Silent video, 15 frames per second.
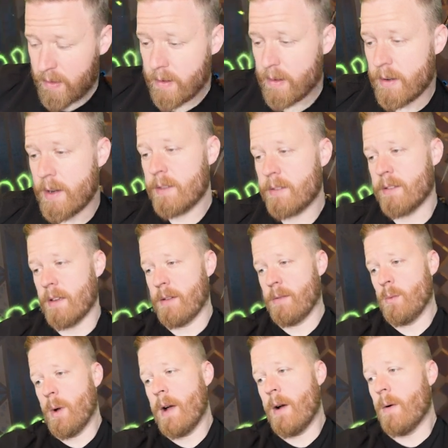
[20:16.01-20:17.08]
Nissa.
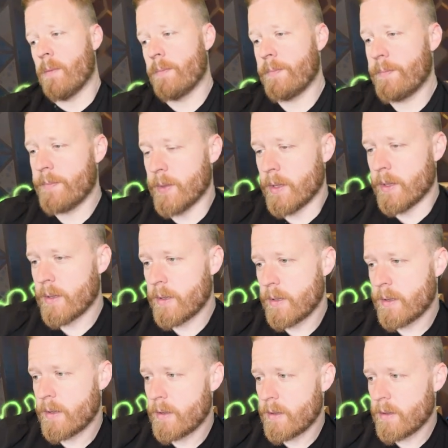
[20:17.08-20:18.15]
Wow.
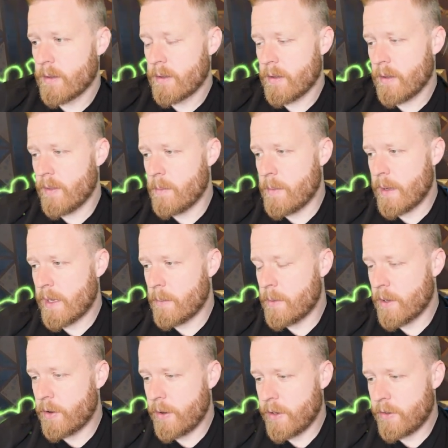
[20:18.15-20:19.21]
And then make a
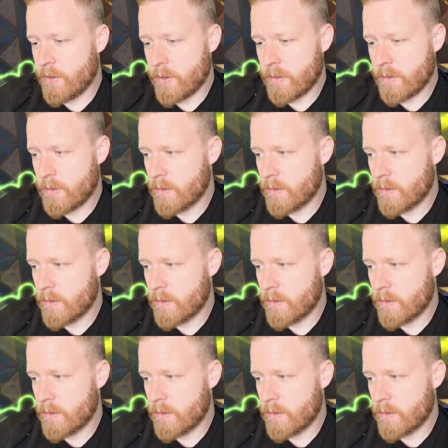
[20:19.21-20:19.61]
big creature.